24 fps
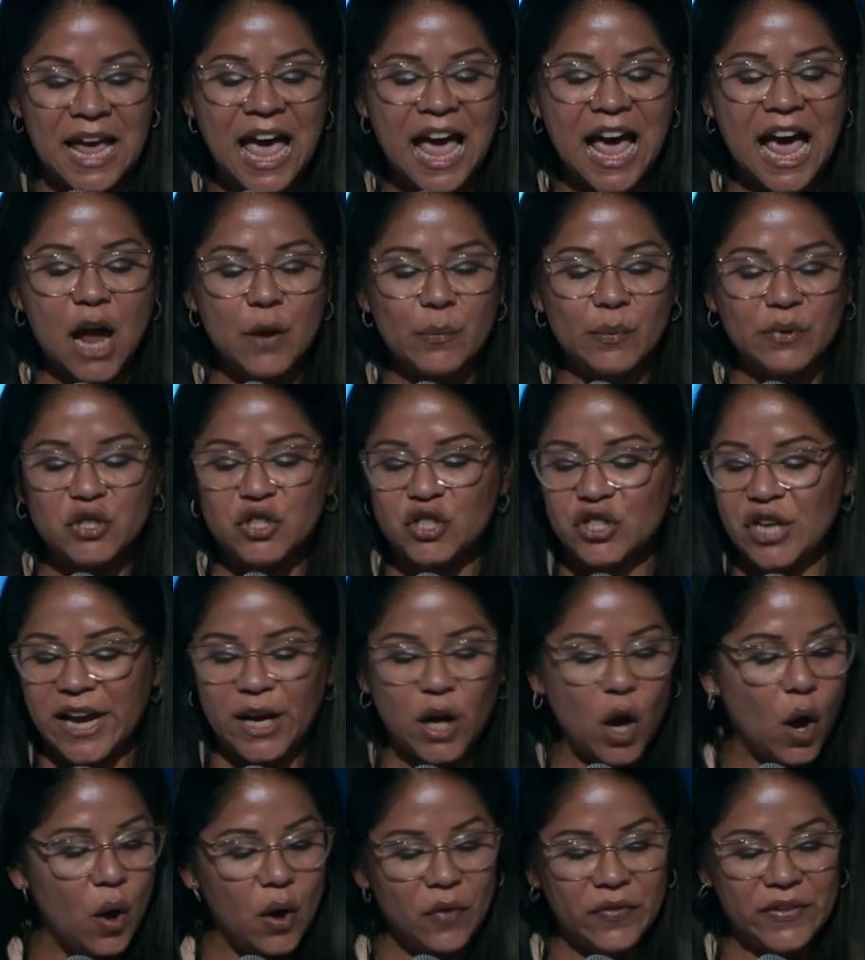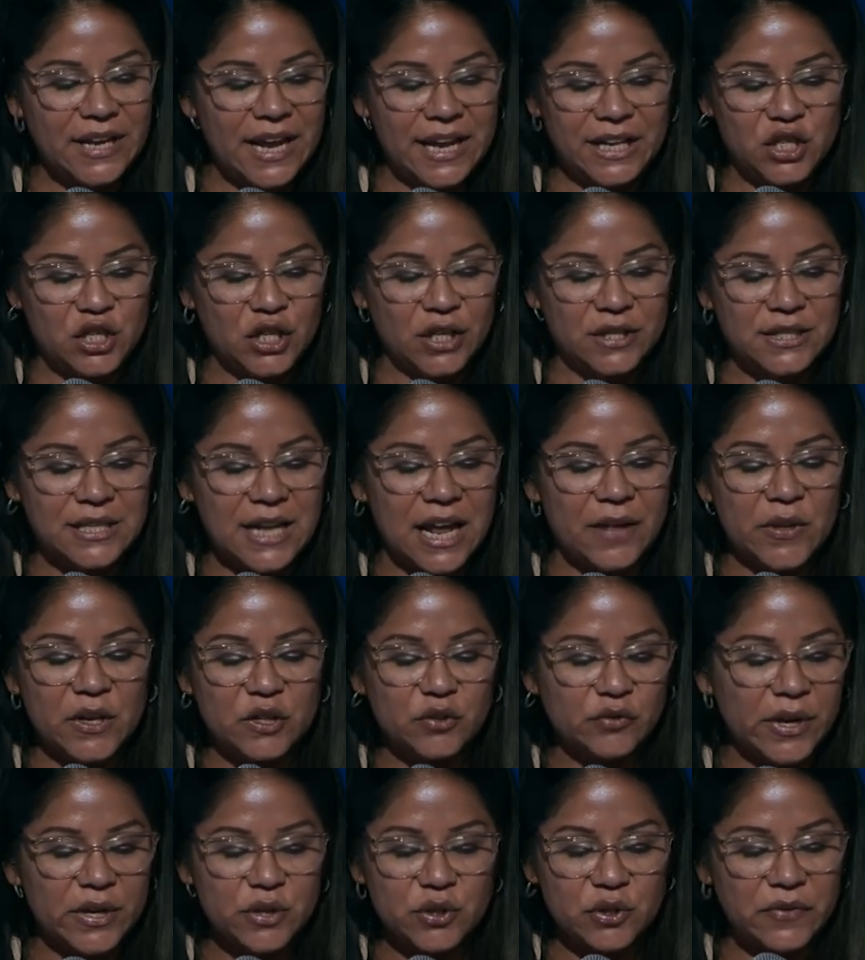I will shake all the nations, and the
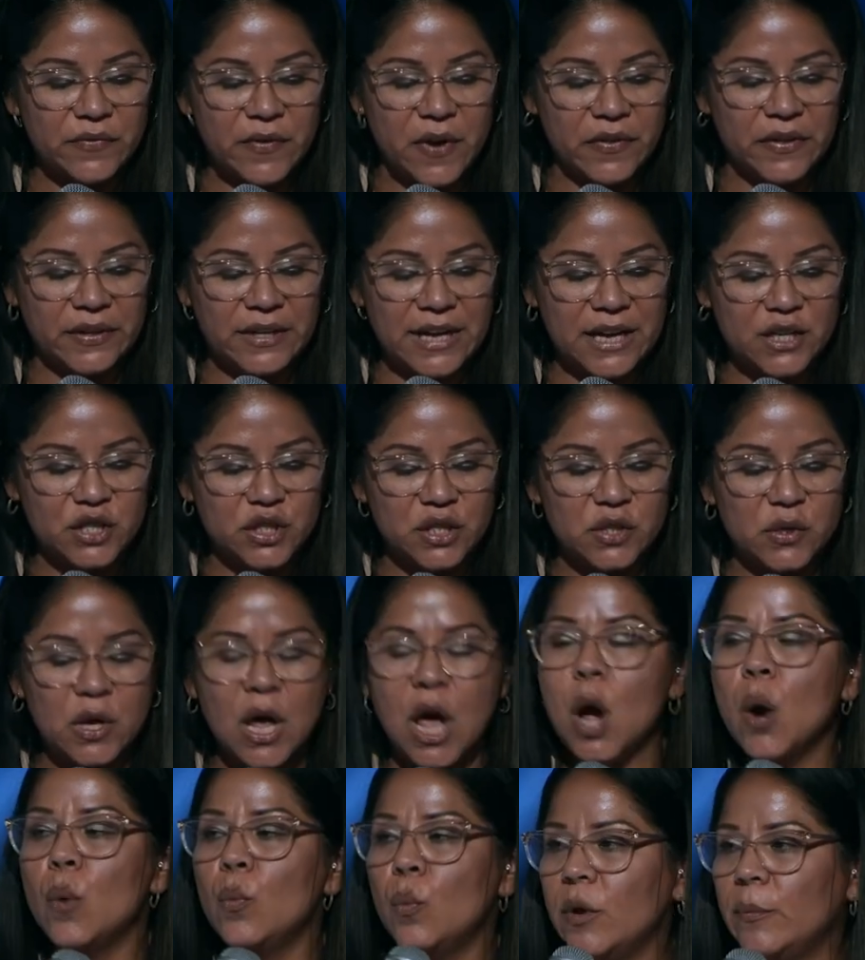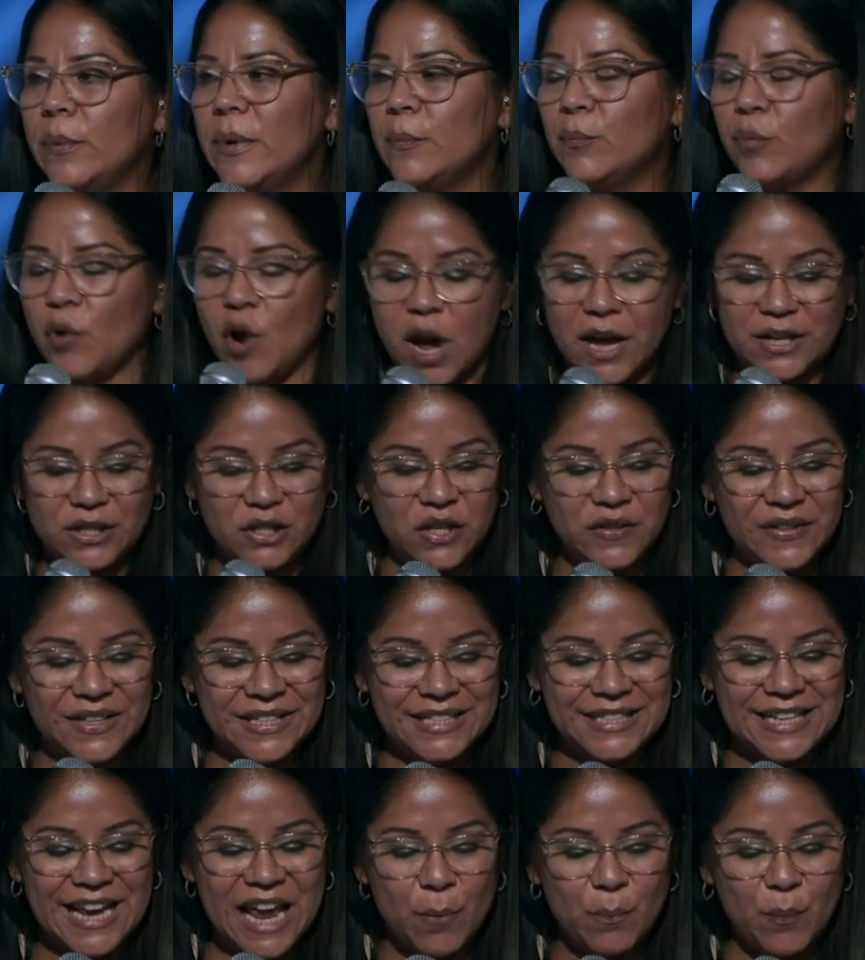treasures of all the nations will be brought to this
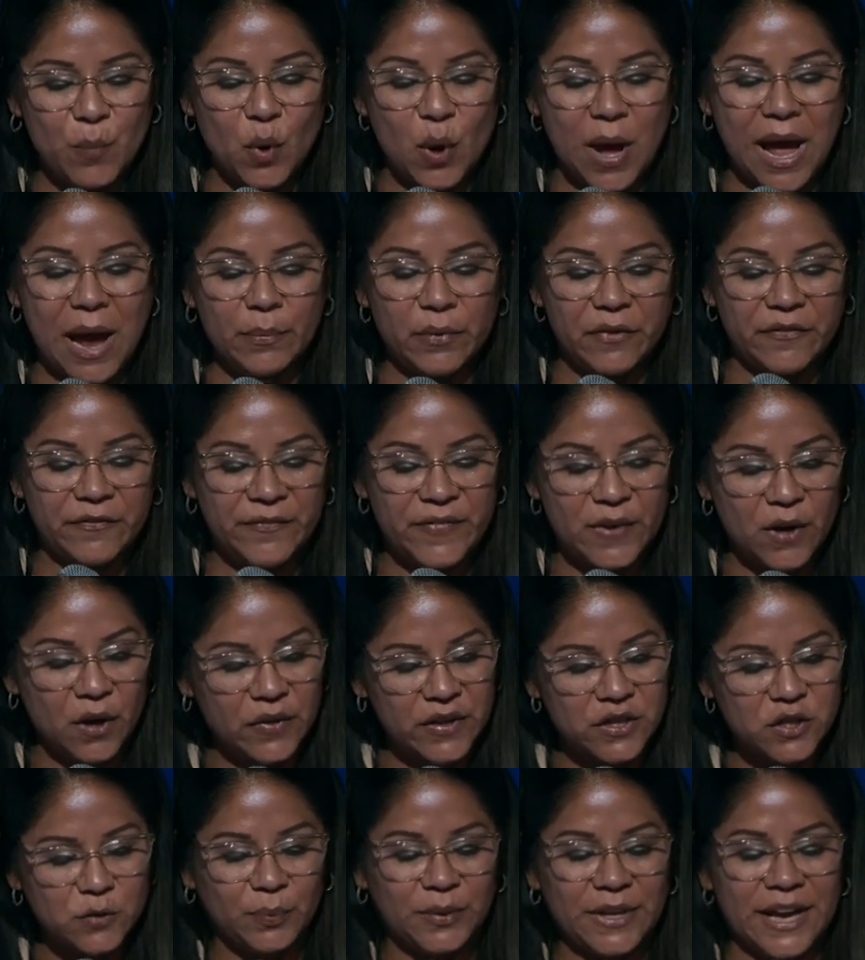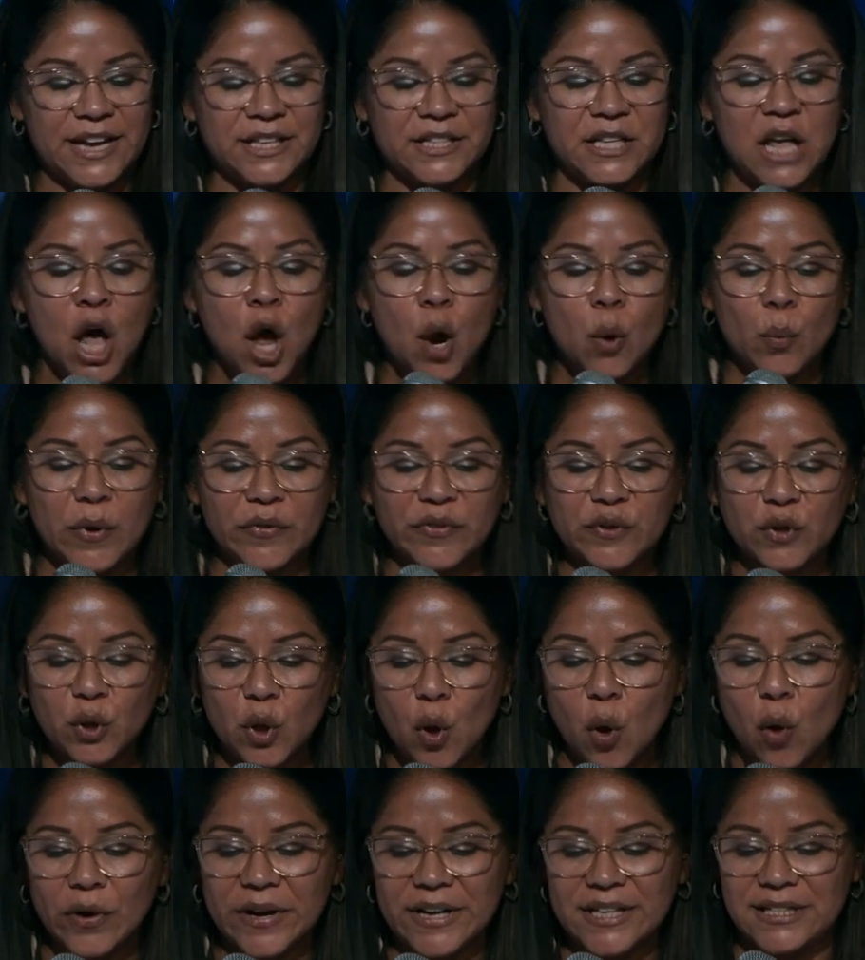temple. I will fill this place with
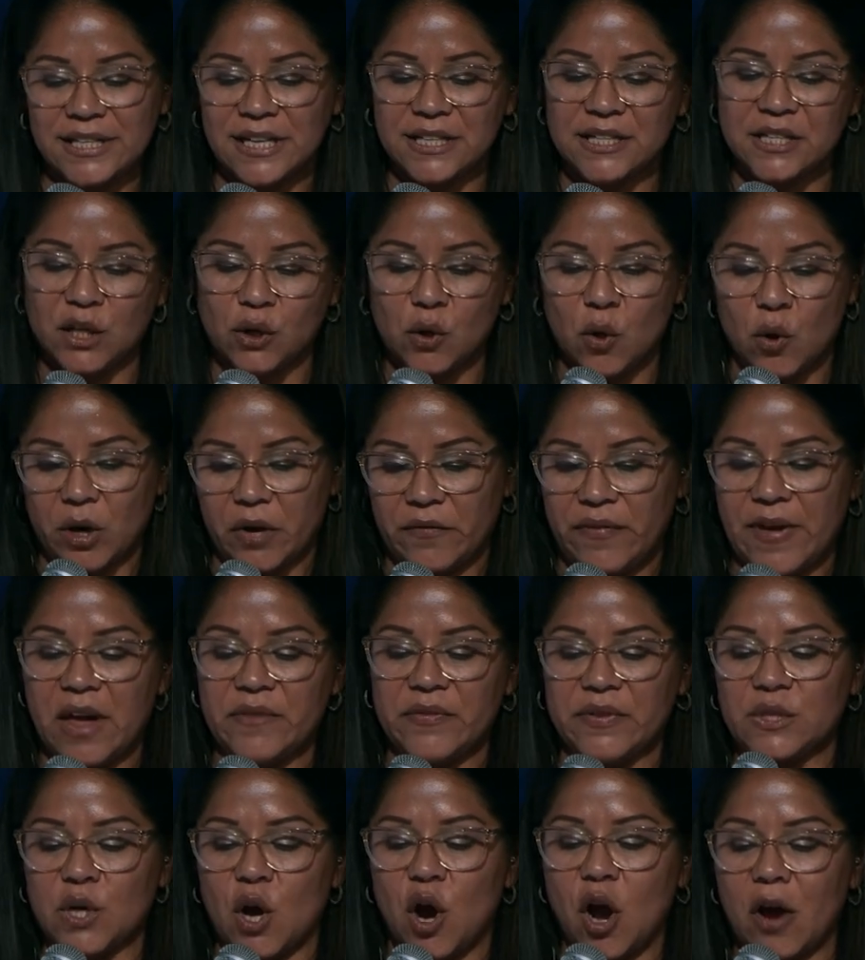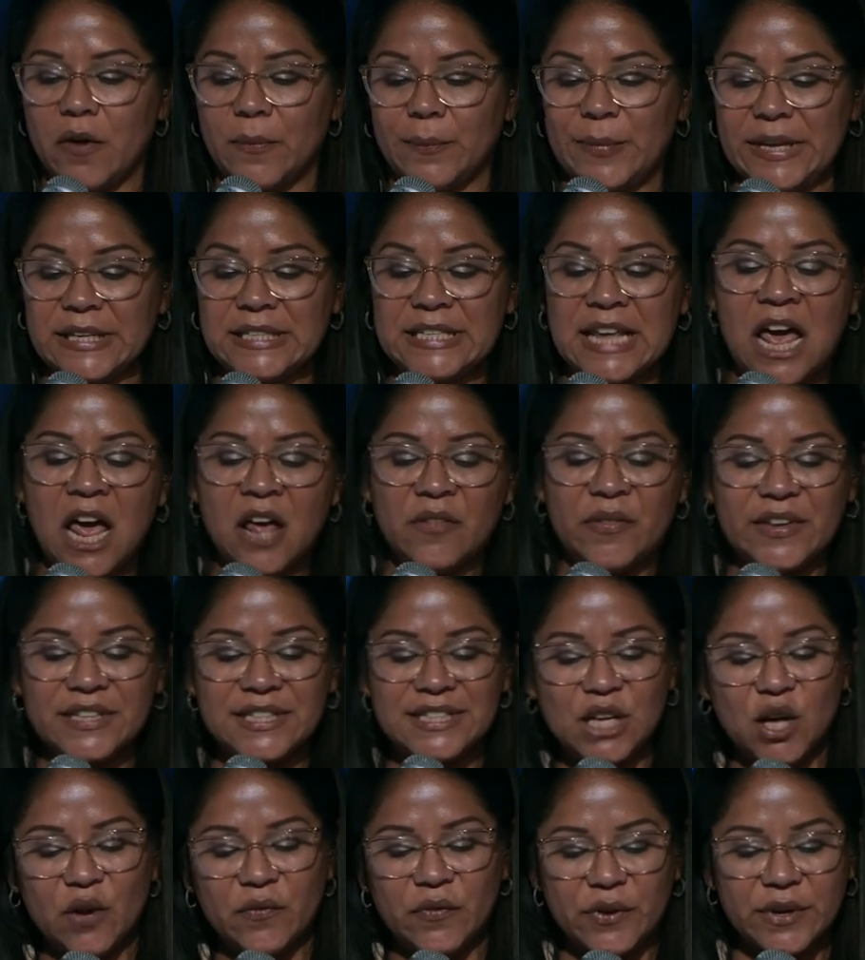glory, says the Lord of heaven's armies. The
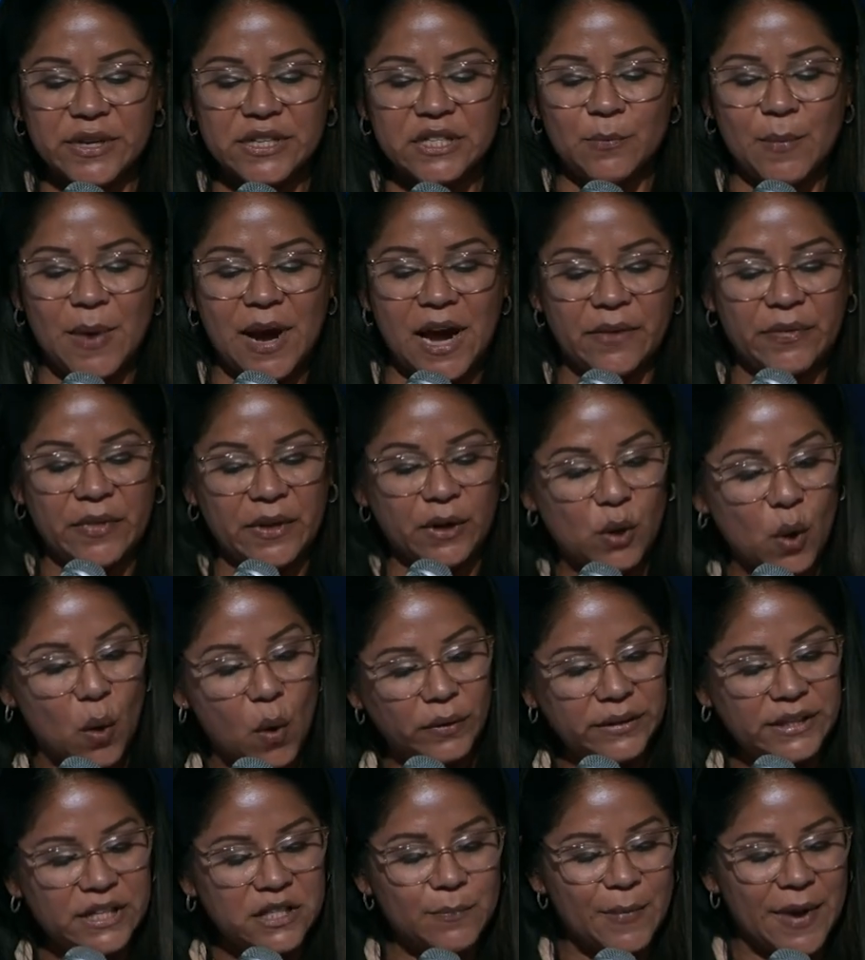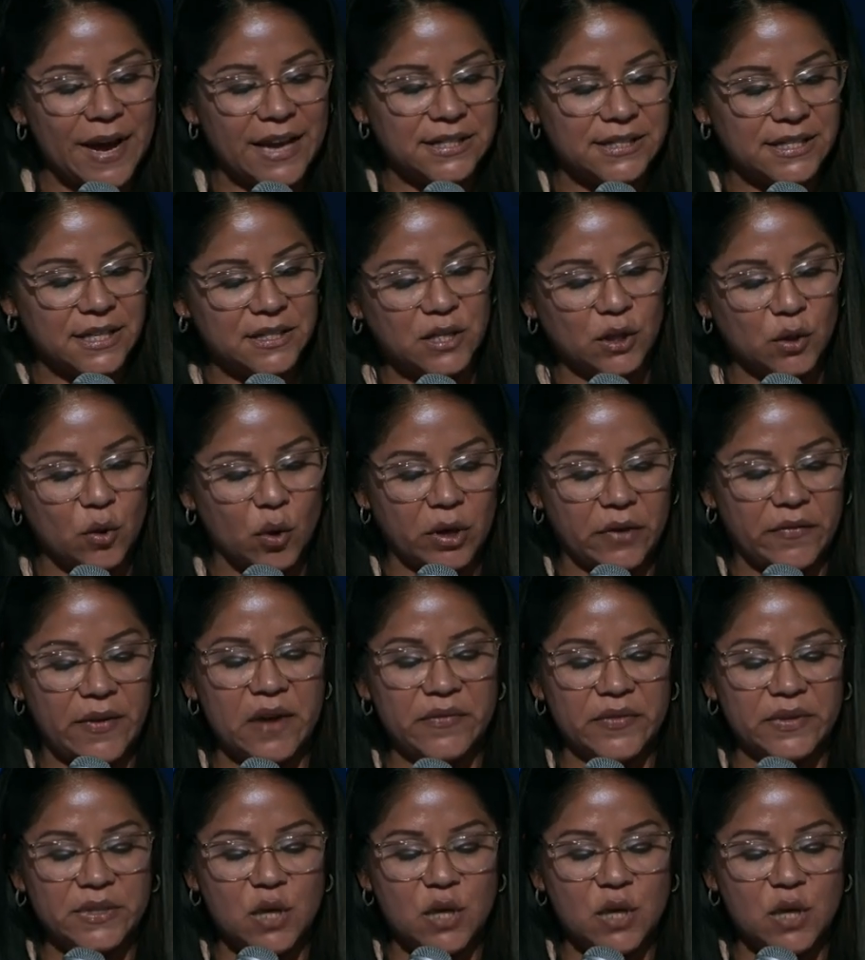silver is mine, the gold is mine, says the Lord of heaven's